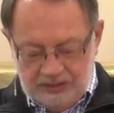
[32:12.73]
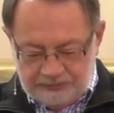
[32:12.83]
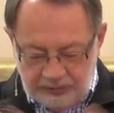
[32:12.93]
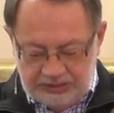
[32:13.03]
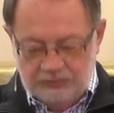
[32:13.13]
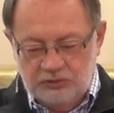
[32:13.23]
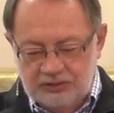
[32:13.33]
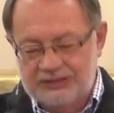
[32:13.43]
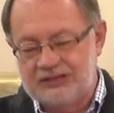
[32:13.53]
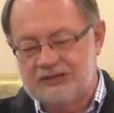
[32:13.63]
And if we could
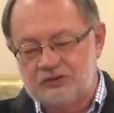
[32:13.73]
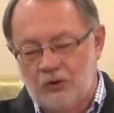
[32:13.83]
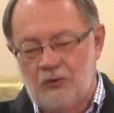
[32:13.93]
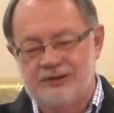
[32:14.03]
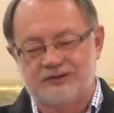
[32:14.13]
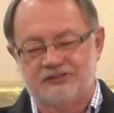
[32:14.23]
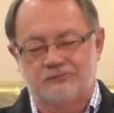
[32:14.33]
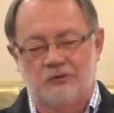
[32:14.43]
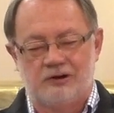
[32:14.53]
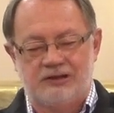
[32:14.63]
really get going
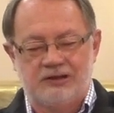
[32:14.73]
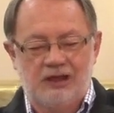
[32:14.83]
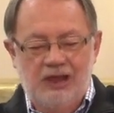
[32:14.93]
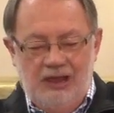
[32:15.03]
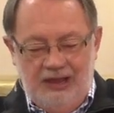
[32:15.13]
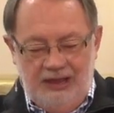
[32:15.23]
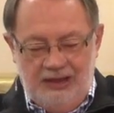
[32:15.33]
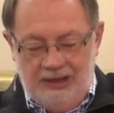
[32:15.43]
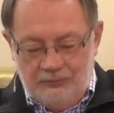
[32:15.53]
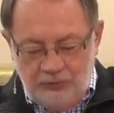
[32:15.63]
this morning,
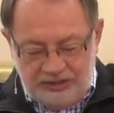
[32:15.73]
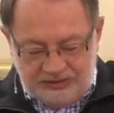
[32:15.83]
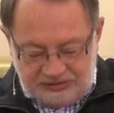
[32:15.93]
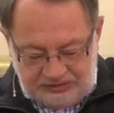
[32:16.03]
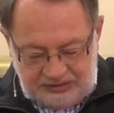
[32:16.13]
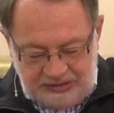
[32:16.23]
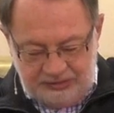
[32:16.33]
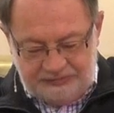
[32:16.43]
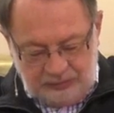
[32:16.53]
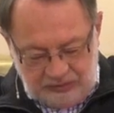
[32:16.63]
uh, we could sit
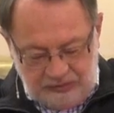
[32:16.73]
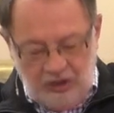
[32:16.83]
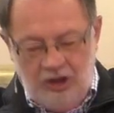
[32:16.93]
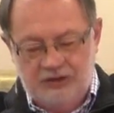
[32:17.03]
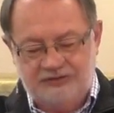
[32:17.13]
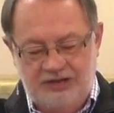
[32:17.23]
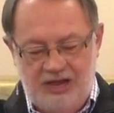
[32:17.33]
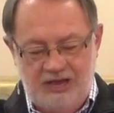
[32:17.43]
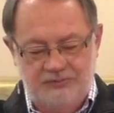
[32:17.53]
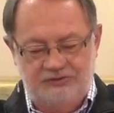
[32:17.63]
here for a long
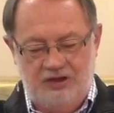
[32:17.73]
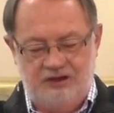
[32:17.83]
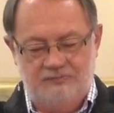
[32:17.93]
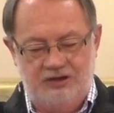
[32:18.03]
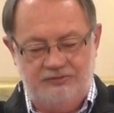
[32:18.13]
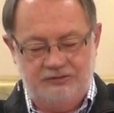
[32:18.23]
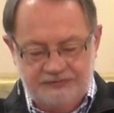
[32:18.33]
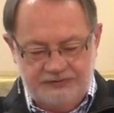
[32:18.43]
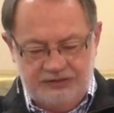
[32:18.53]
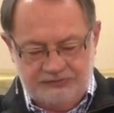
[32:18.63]
time and talk about
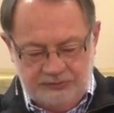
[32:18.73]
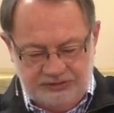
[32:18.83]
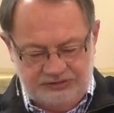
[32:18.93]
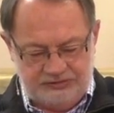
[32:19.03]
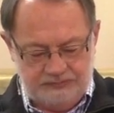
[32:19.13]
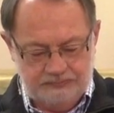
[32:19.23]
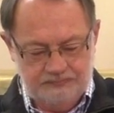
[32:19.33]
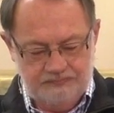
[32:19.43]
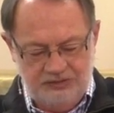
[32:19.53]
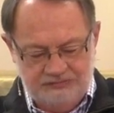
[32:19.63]
the faithfulness
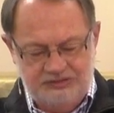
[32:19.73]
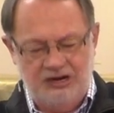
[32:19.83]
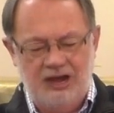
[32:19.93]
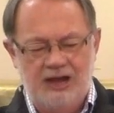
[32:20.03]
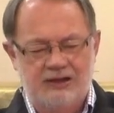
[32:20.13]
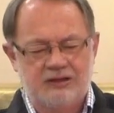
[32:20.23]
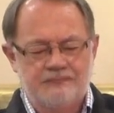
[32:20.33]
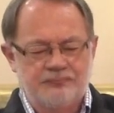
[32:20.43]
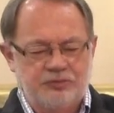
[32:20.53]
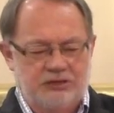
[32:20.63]
of God
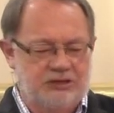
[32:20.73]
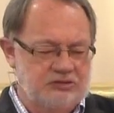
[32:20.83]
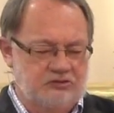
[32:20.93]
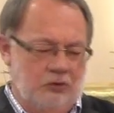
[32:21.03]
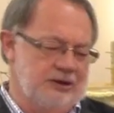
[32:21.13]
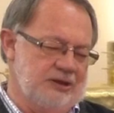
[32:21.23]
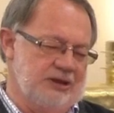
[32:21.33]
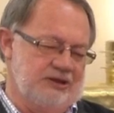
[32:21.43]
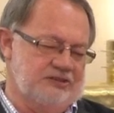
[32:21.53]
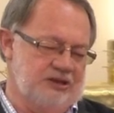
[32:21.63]
in
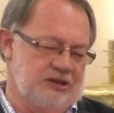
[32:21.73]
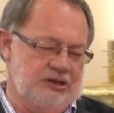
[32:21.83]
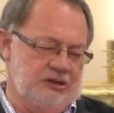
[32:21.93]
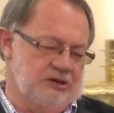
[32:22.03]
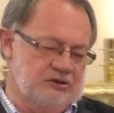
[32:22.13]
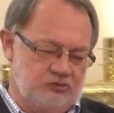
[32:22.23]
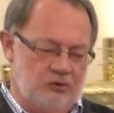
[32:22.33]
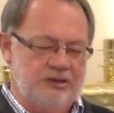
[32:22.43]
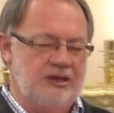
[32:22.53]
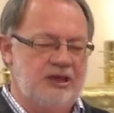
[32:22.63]
2019 and in
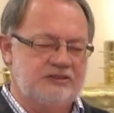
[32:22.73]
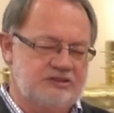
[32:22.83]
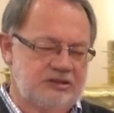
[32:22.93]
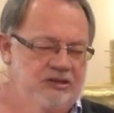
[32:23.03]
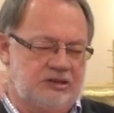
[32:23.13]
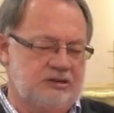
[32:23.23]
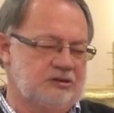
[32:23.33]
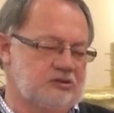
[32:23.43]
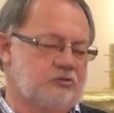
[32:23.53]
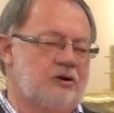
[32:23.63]
2018
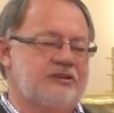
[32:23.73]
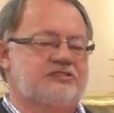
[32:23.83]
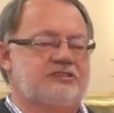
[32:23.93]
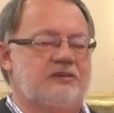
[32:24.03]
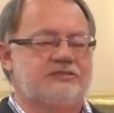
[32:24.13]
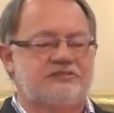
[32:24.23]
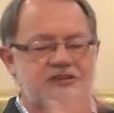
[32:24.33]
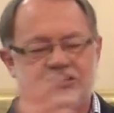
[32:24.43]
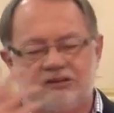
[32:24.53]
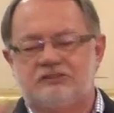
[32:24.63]
and in
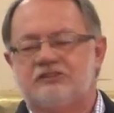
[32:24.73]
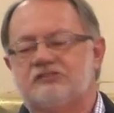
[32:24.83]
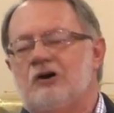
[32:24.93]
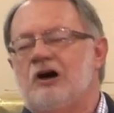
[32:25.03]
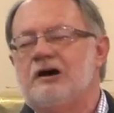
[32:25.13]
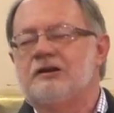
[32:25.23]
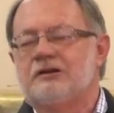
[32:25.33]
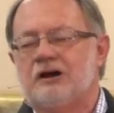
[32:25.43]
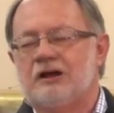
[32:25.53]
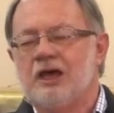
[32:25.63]
2017 and just on
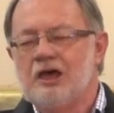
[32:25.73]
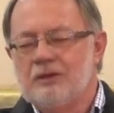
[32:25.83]
and on